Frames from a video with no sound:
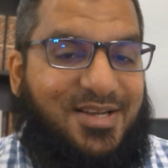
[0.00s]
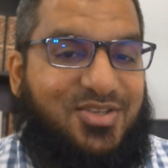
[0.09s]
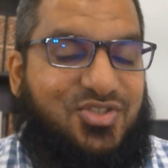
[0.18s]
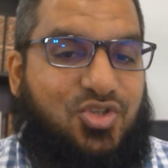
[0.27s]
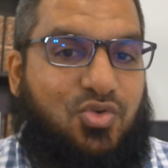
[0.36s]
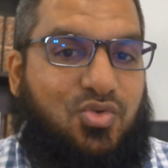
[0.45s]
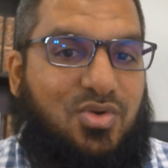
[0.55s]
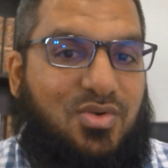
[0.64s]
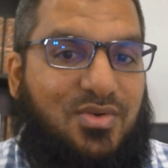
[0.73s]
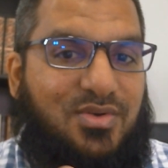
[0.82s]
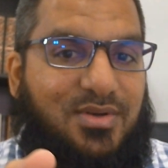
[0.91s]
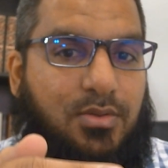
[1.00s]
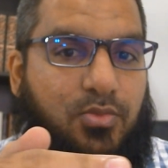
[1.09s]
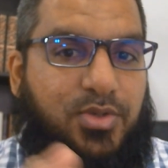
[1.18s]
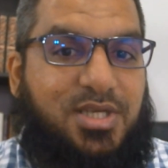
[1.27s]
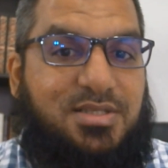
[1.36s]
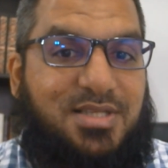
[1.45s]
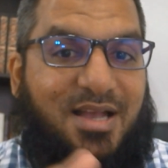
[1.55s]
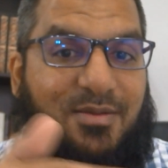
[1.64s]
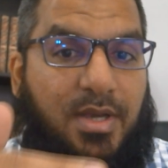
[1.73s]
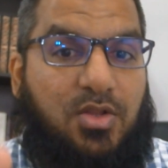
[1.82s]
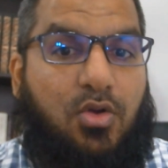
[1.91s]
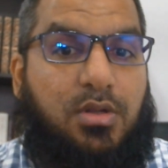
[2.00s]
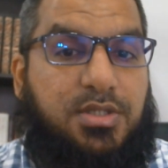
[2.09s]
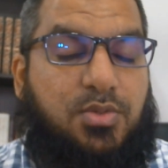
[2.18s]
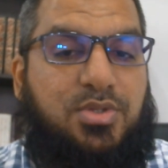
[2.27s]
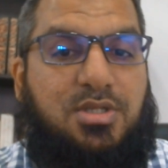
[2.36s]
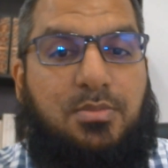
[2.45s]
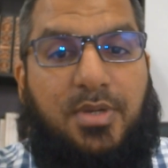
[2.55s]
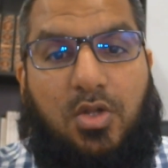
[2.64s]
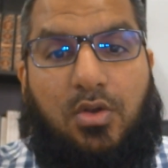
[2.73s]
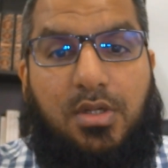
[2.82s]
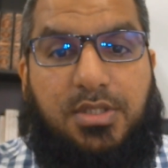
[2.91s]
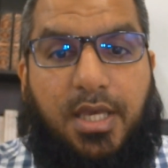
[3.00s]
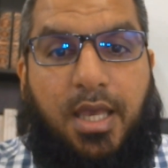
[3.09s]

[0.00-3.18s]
So, readers are a minority within a minority.